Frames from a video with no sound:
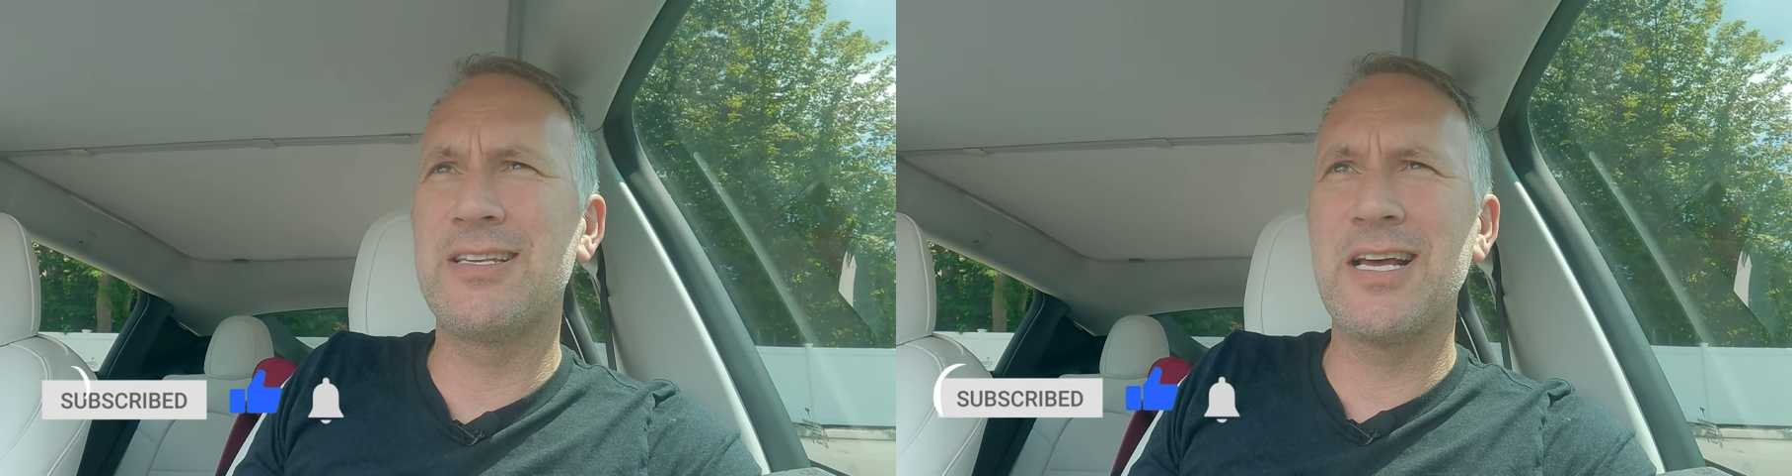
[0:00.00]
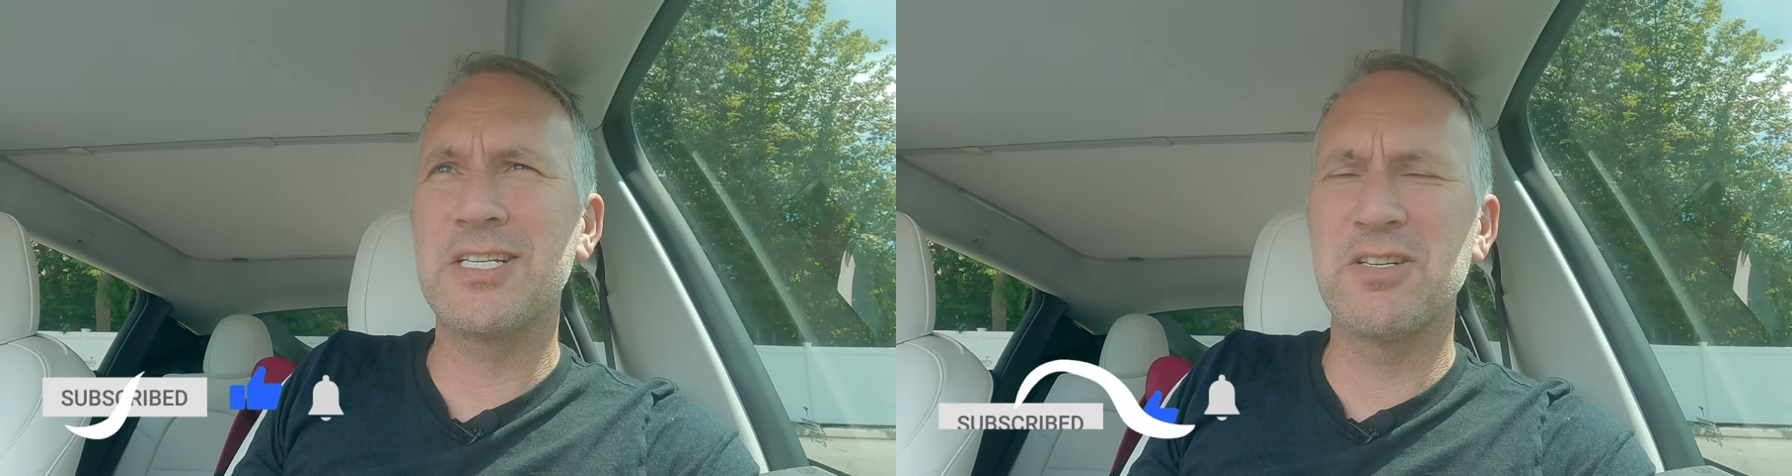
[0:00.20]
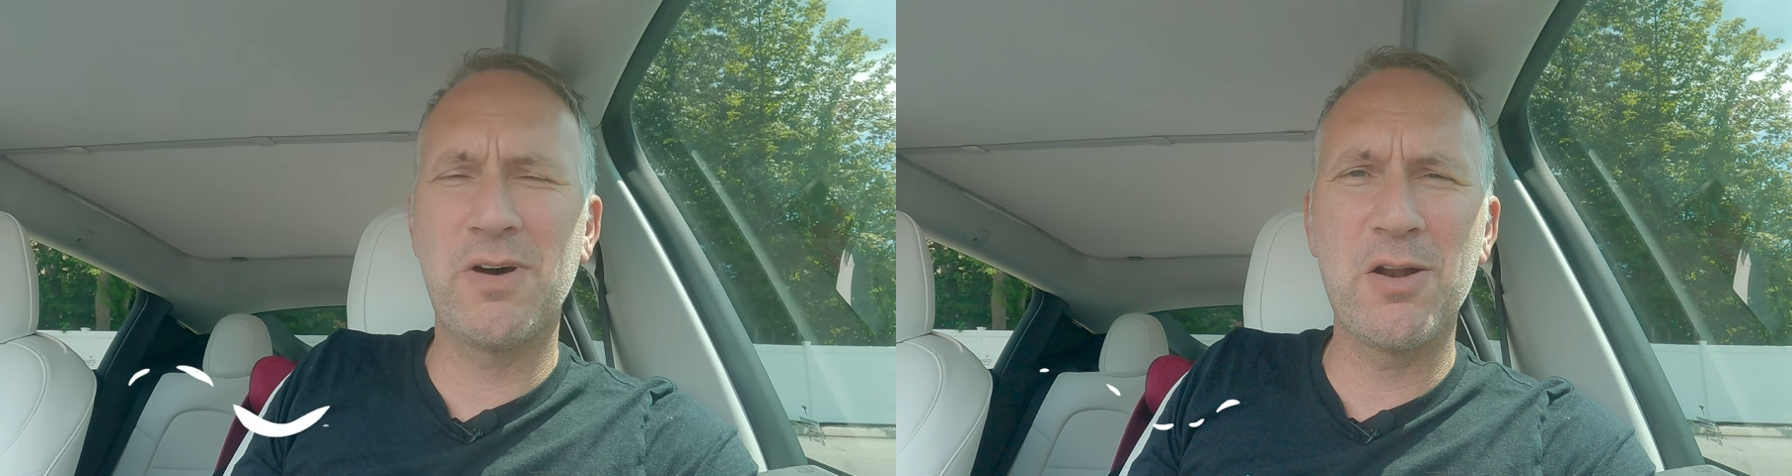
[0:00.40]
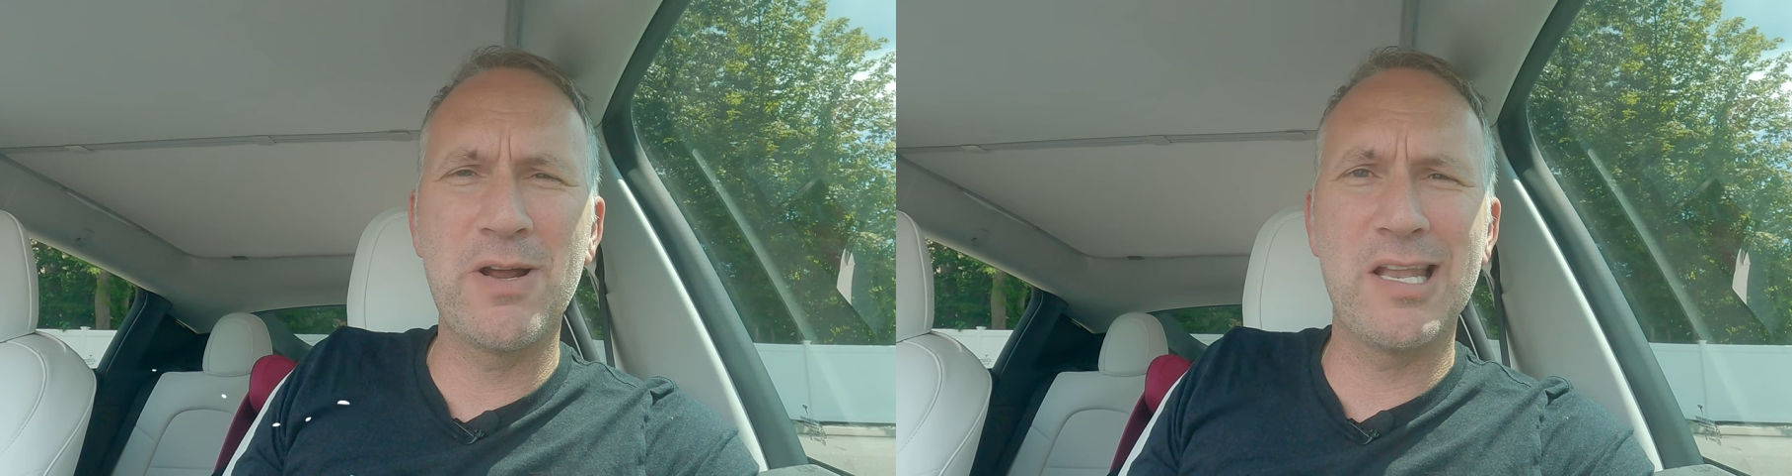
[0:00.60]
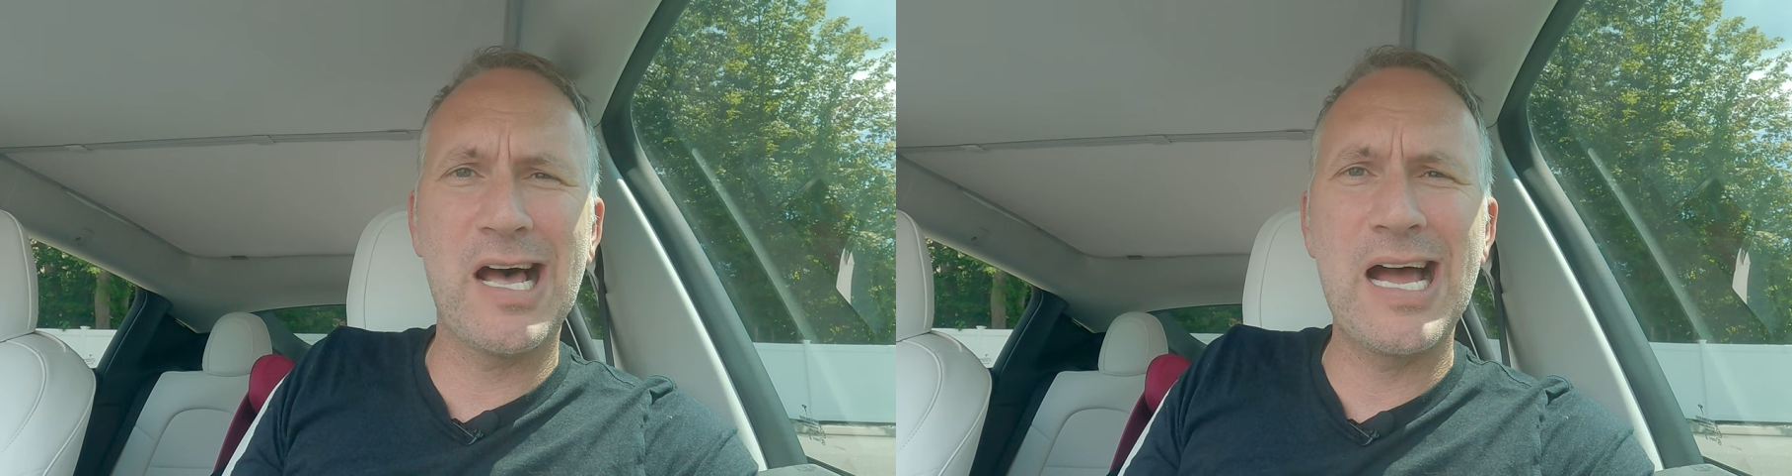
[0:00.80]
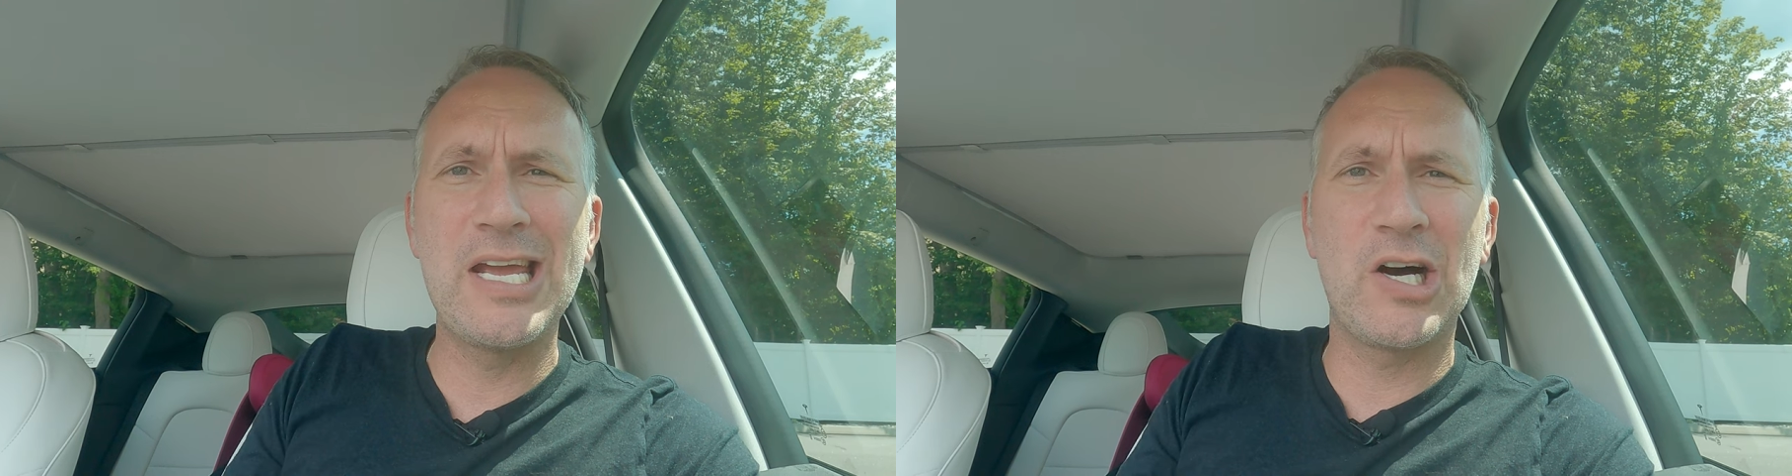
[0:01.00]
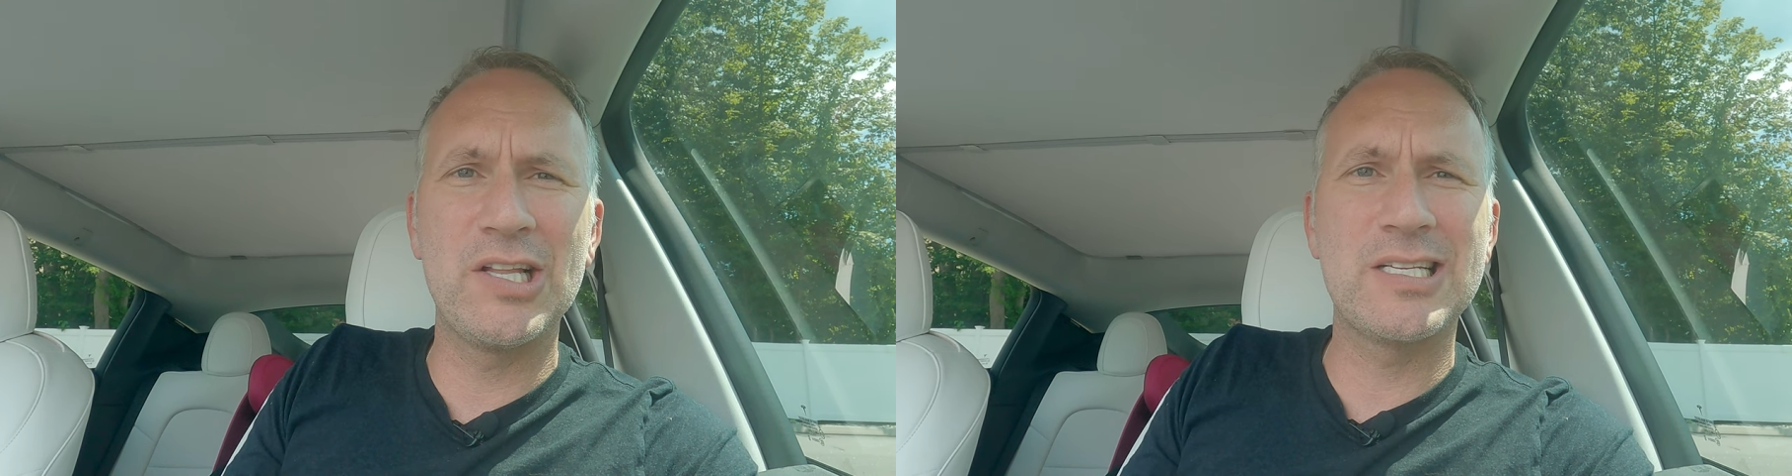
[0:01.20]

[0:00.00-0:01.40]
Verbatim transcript: Tesla might have been lying all